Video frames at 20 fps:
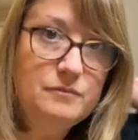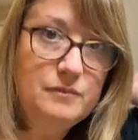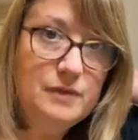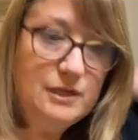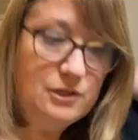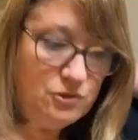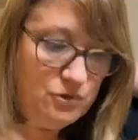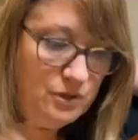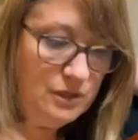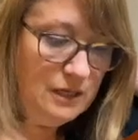
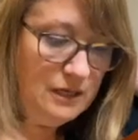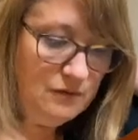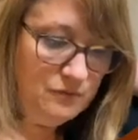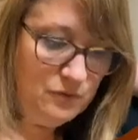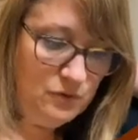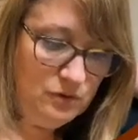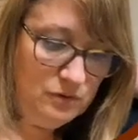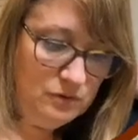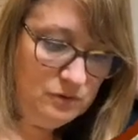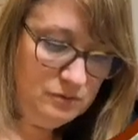entry
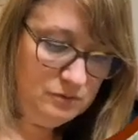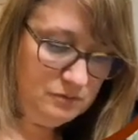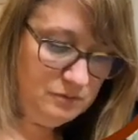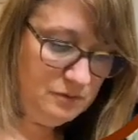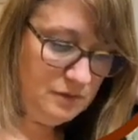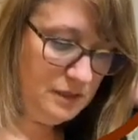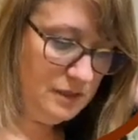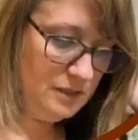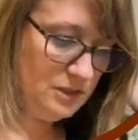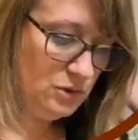level
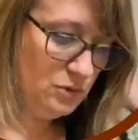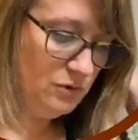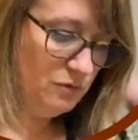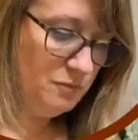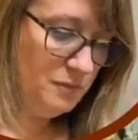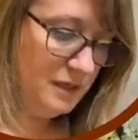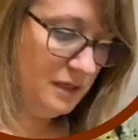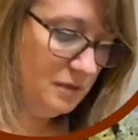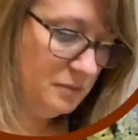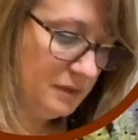sort of
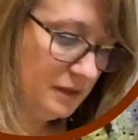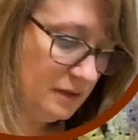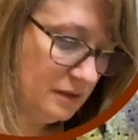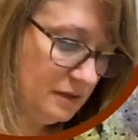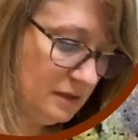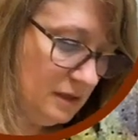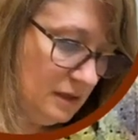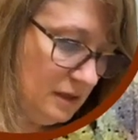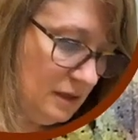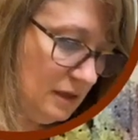pigment.
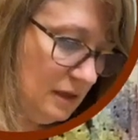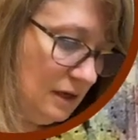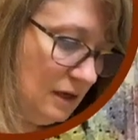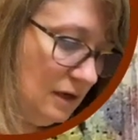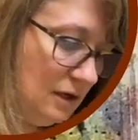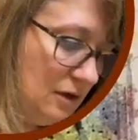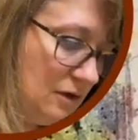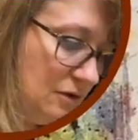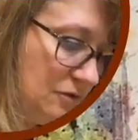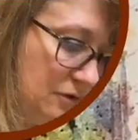
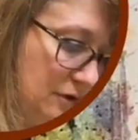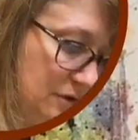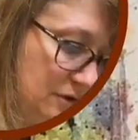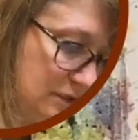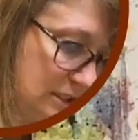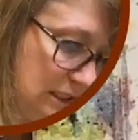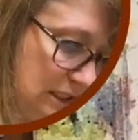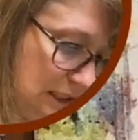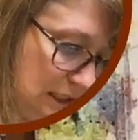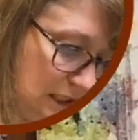There's
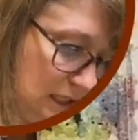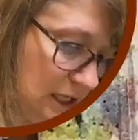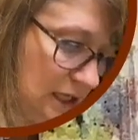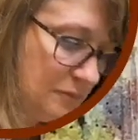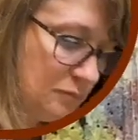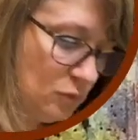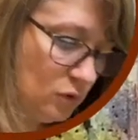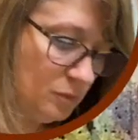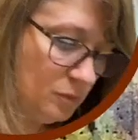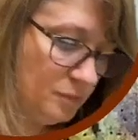a lot
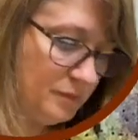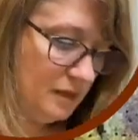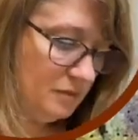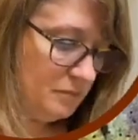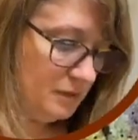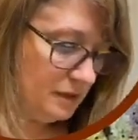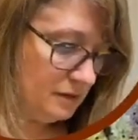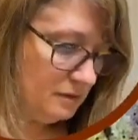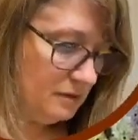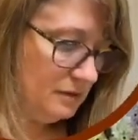more
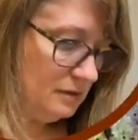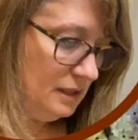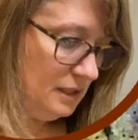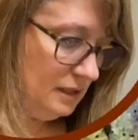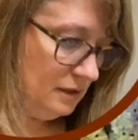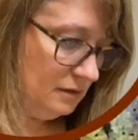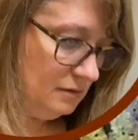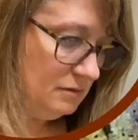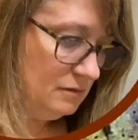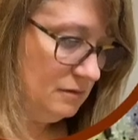pigment
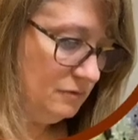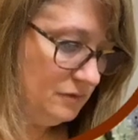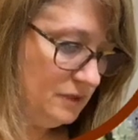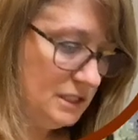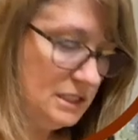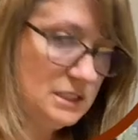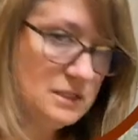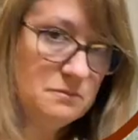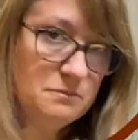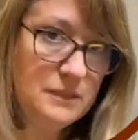in
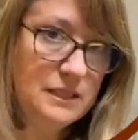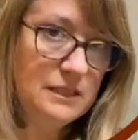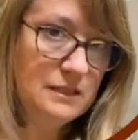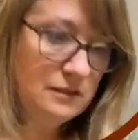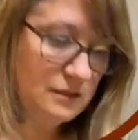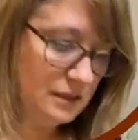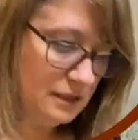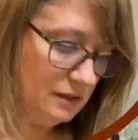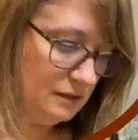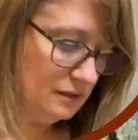these
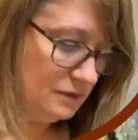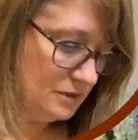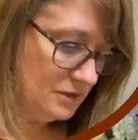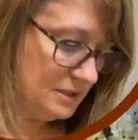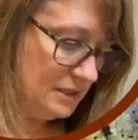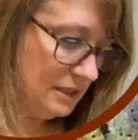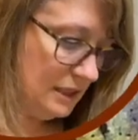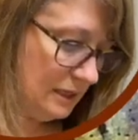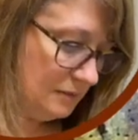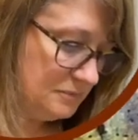Meeden colors
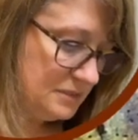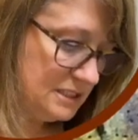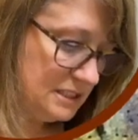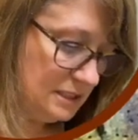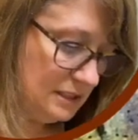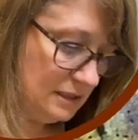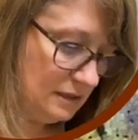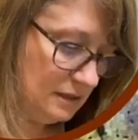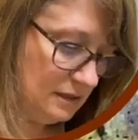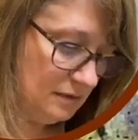than I'm
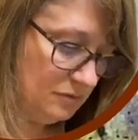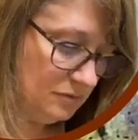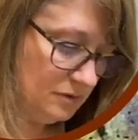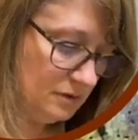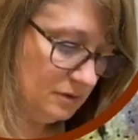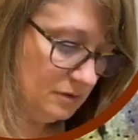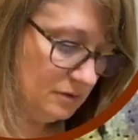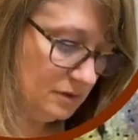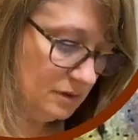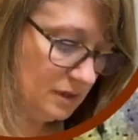seeing in
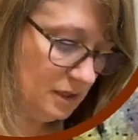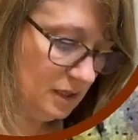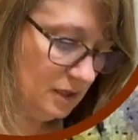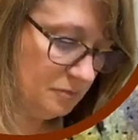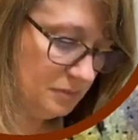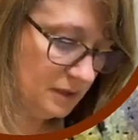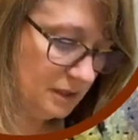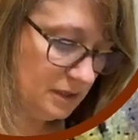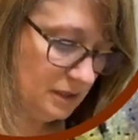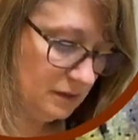the
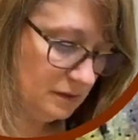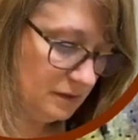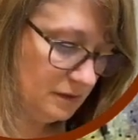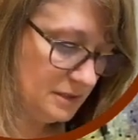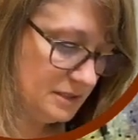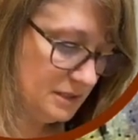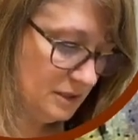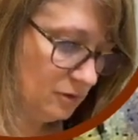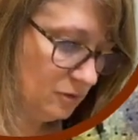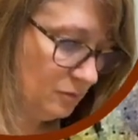Cotman color.
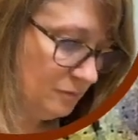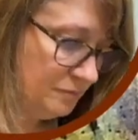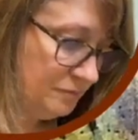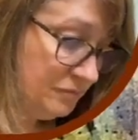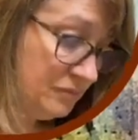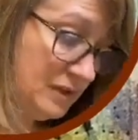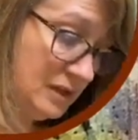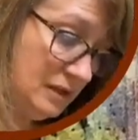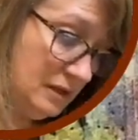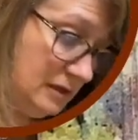So
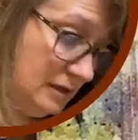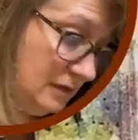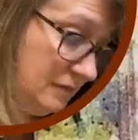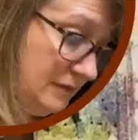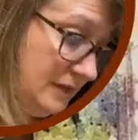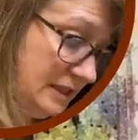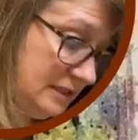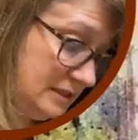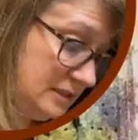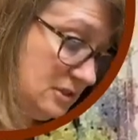
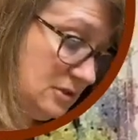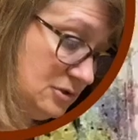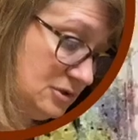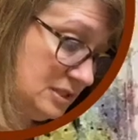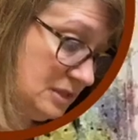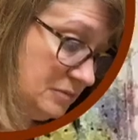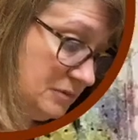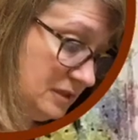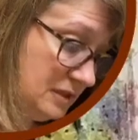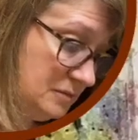that there's
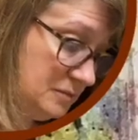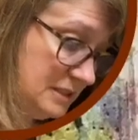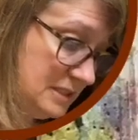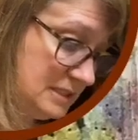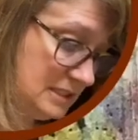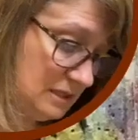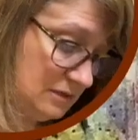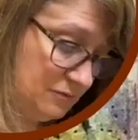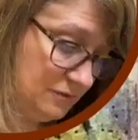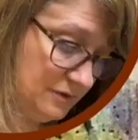something to be
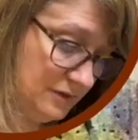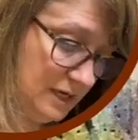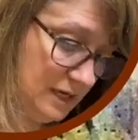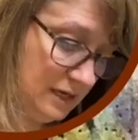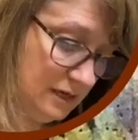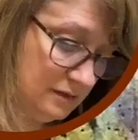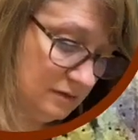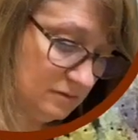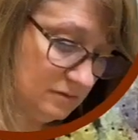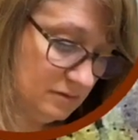said for
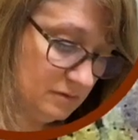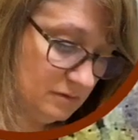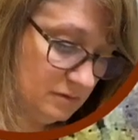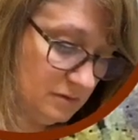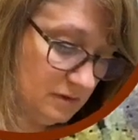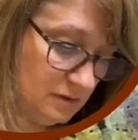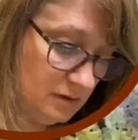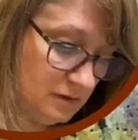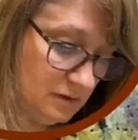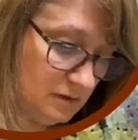that.
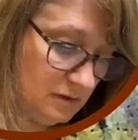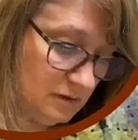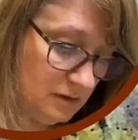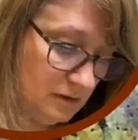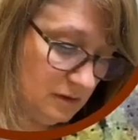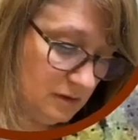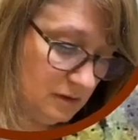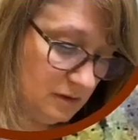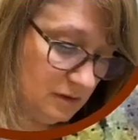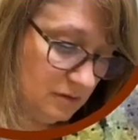
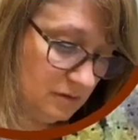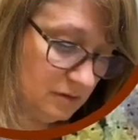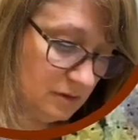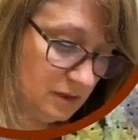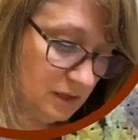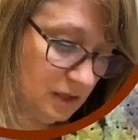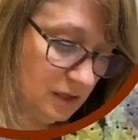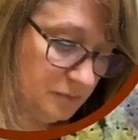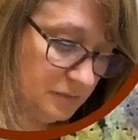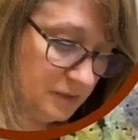The
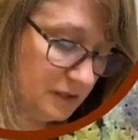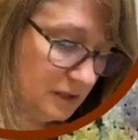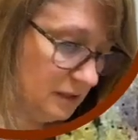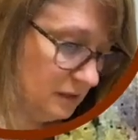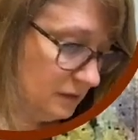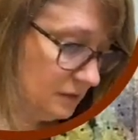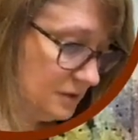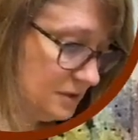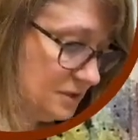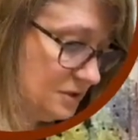Cotman
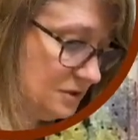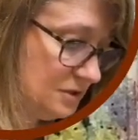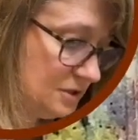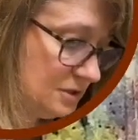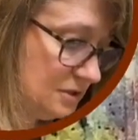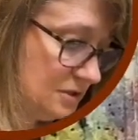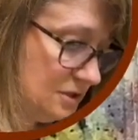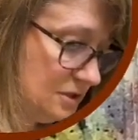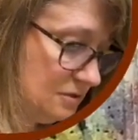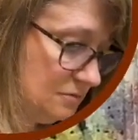colors
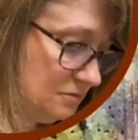just